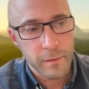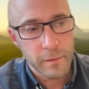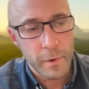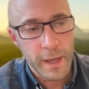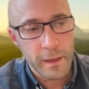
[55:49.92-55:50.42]

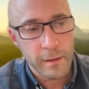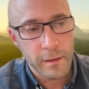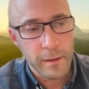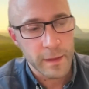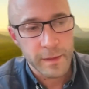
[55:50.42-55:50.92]
way
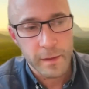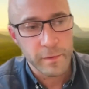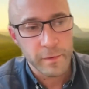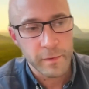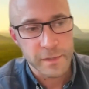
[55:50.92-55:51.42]
uh, i think we've
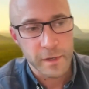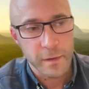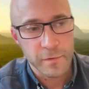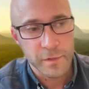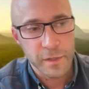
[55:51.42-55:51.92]
just got to
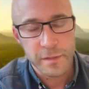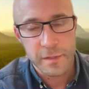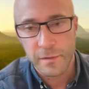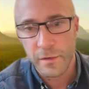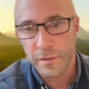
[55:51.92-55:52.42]
turn to
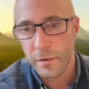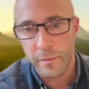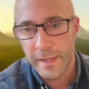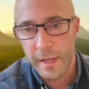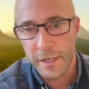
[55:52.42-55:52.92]
dose
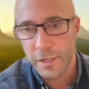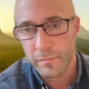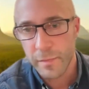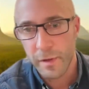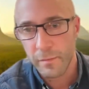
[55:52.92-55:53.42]
augmentation
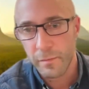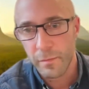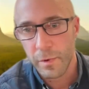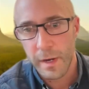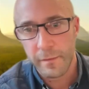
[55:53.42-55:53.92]
you know
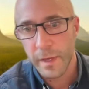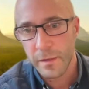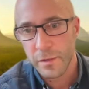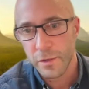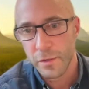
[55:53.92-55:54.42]
whatever we
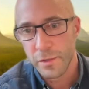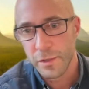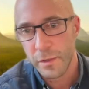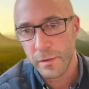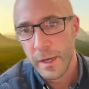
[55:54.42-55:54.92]
can do
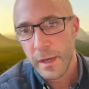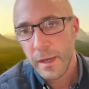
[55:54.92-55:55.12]
to